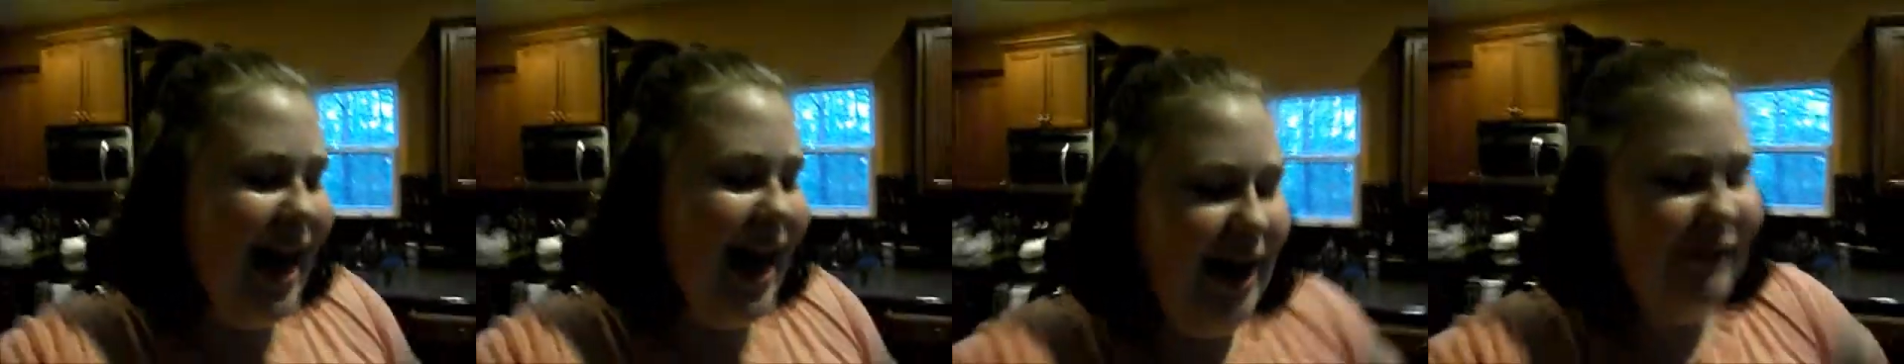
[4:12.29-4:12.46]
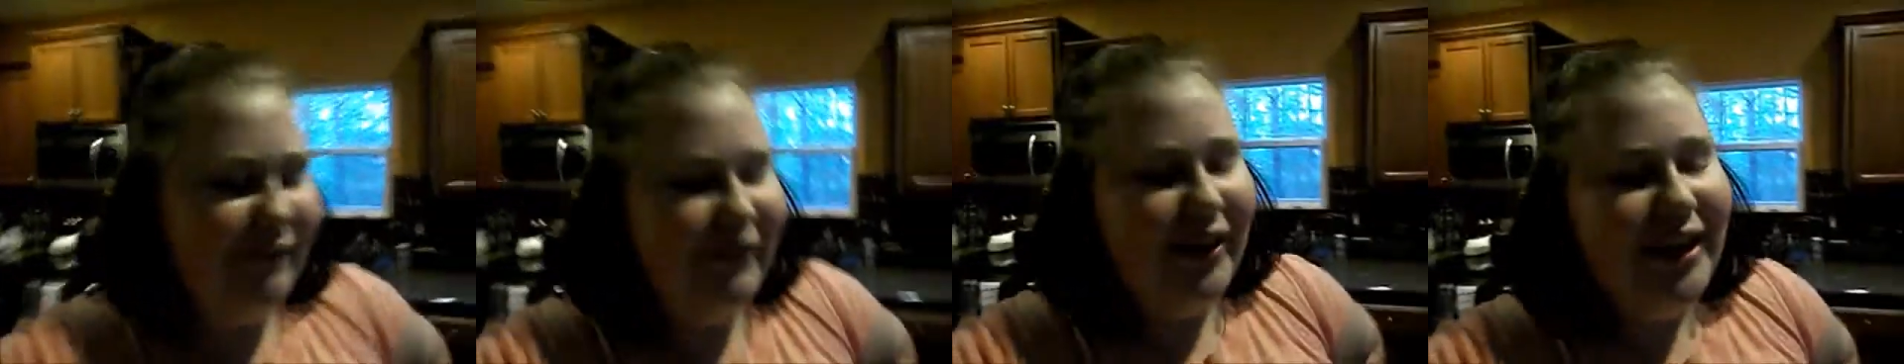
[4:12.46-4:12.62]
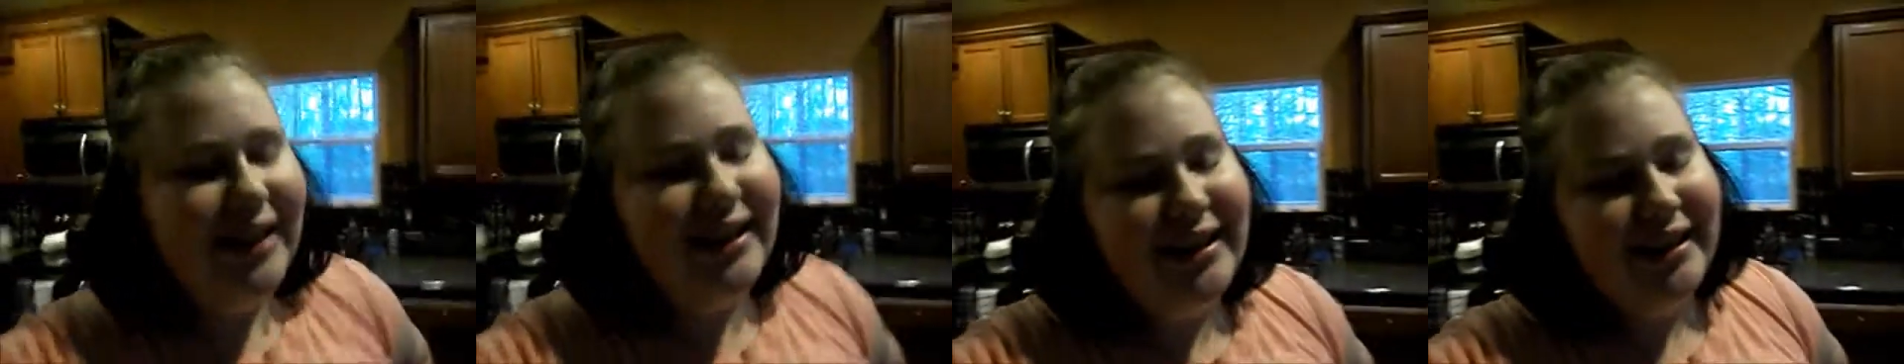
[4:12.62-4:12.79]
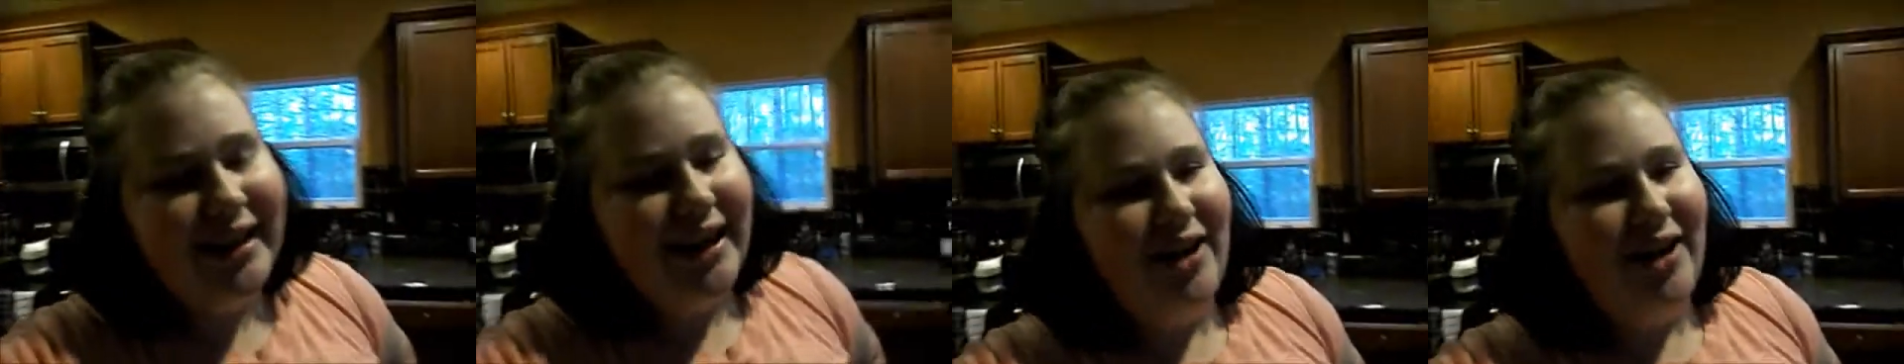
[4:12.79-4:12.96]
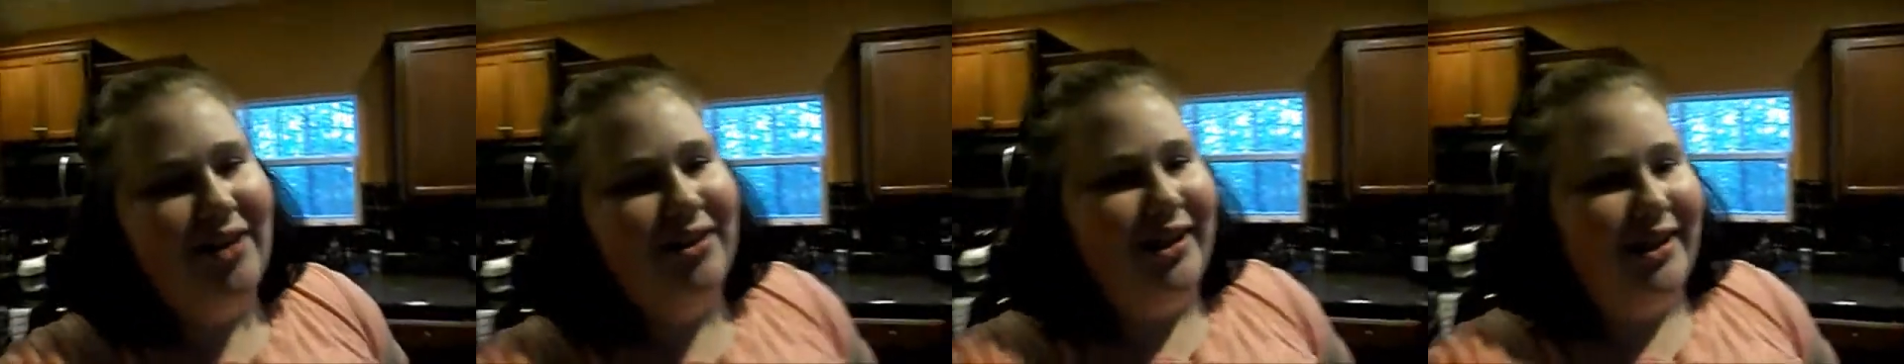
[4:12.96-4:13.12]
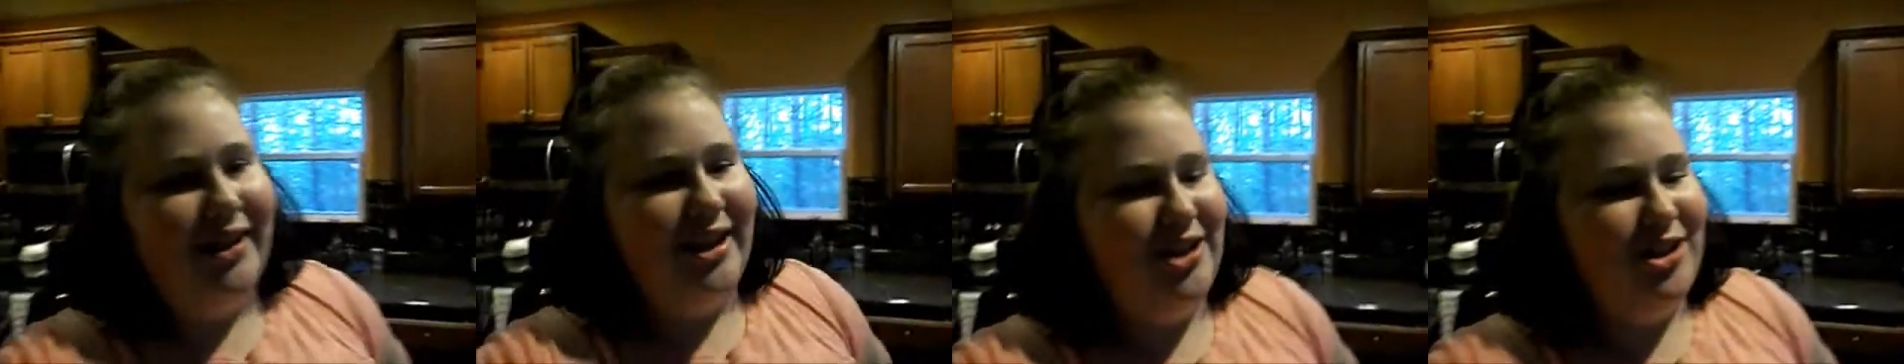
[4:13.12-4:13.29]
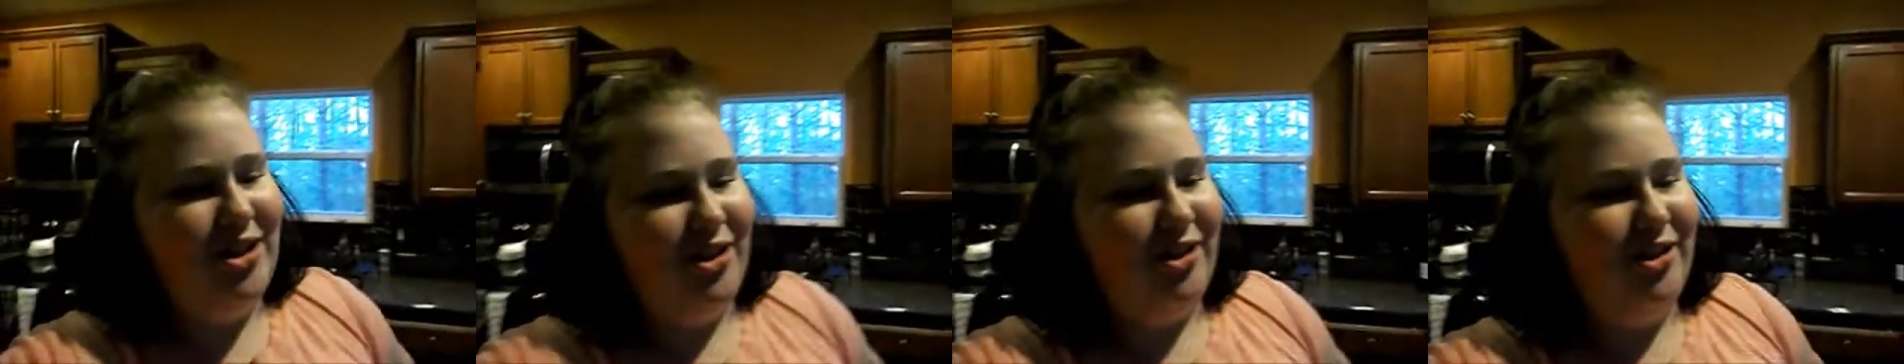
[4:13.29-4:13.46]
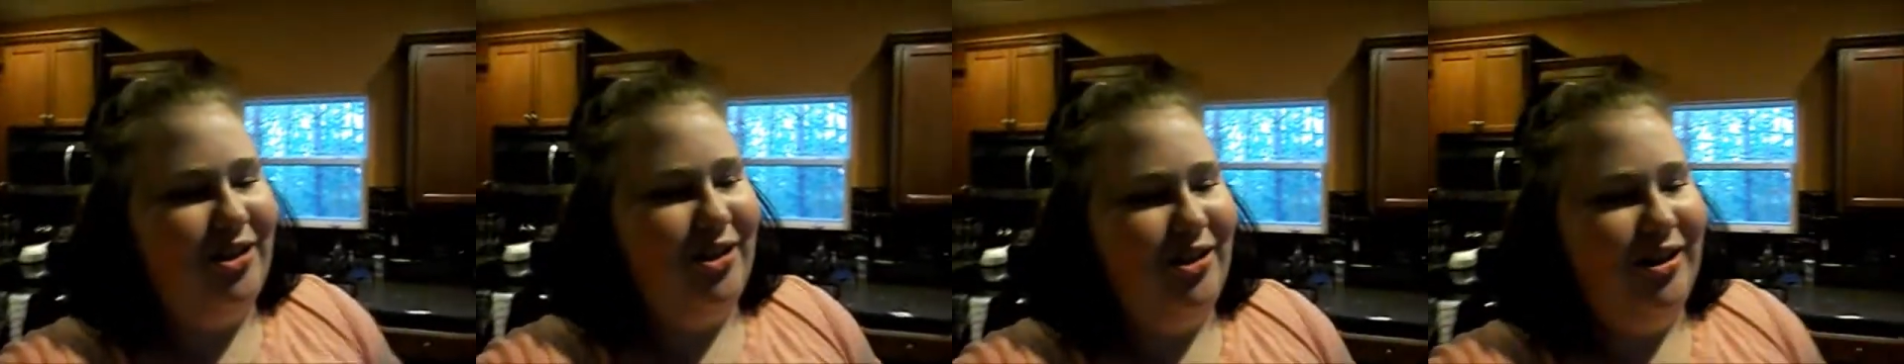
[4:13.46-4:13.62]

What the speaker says: And finally they all look at each other.